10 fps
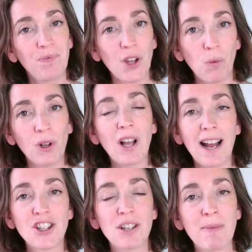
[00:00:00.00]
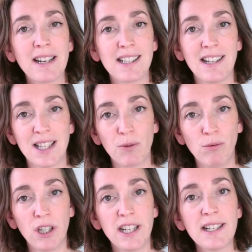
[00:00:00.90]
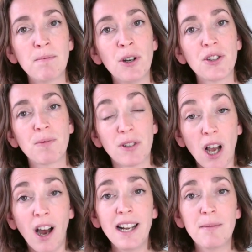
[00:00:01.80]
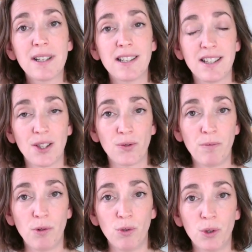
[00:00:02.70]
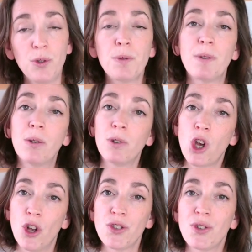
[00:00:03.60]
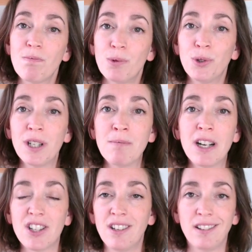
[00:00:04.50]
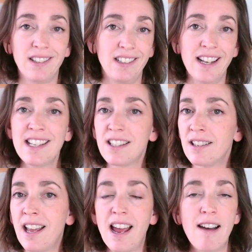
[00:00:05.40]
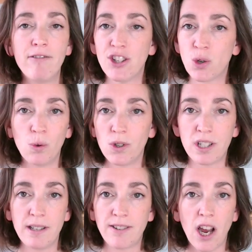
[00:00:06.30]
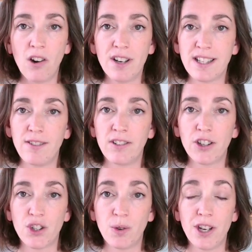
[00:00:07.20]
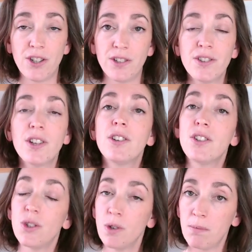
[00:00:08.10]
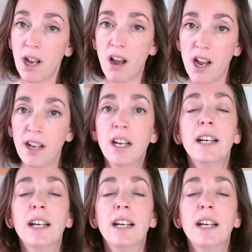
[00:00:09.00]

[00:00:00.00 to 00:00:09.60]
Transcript: will actually make sense. It will release most tiny businesses from the rules, but it will cost them pretty much nothing, less than their average quarterly currency fluctuations to apply.